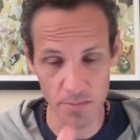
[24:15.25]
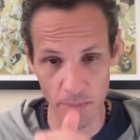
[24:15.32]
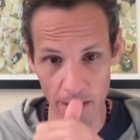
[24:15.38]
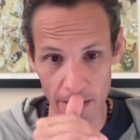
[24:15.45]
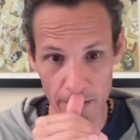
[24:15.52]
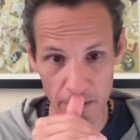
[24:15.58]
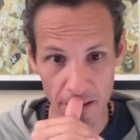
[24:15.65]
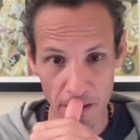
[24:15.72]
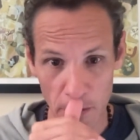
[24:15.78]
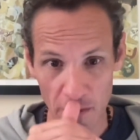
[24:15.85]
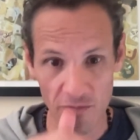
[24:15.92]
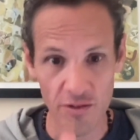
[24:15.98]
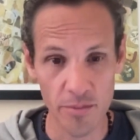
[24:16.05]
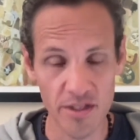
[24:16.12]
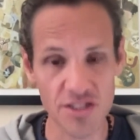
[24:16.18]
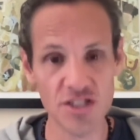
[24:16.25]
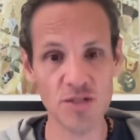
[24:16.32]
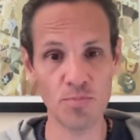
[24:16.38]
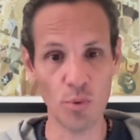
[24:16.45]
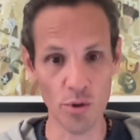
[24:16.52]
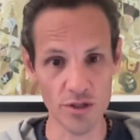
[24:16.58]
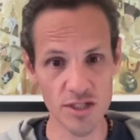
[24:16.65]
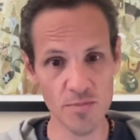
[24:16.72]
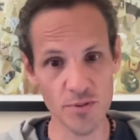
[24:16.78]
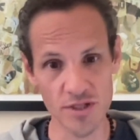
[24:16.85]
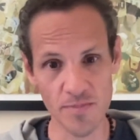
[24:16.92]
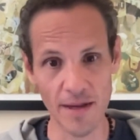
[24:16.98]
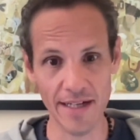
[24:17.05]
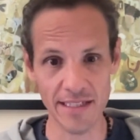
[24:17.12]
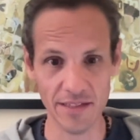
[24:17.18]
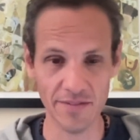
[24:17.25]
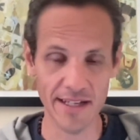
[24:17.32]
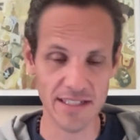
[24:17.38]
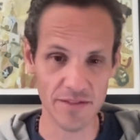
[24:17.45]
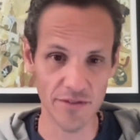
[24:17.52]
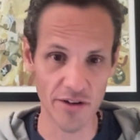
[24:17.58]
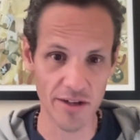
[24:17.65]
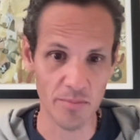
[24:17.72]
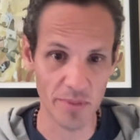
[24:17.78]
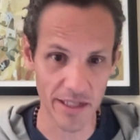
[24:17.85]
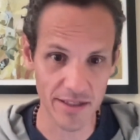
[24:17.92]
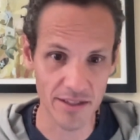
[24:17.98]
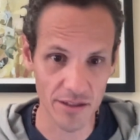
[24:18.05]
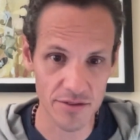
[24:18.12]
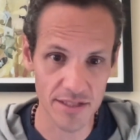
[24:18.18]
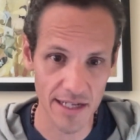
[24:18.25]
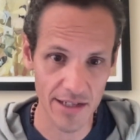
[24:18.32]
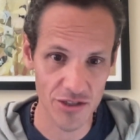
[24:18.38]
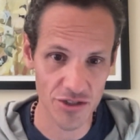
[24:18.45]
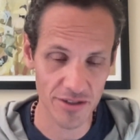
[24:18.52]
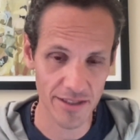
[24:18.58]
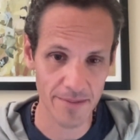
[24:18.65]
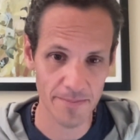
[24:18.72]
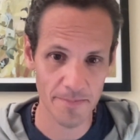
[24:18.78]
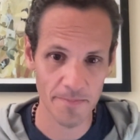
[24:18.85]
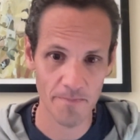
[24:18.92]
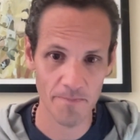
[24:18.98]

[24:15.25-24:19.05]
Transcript: But from a spores perspective, that's a very big dose, actually.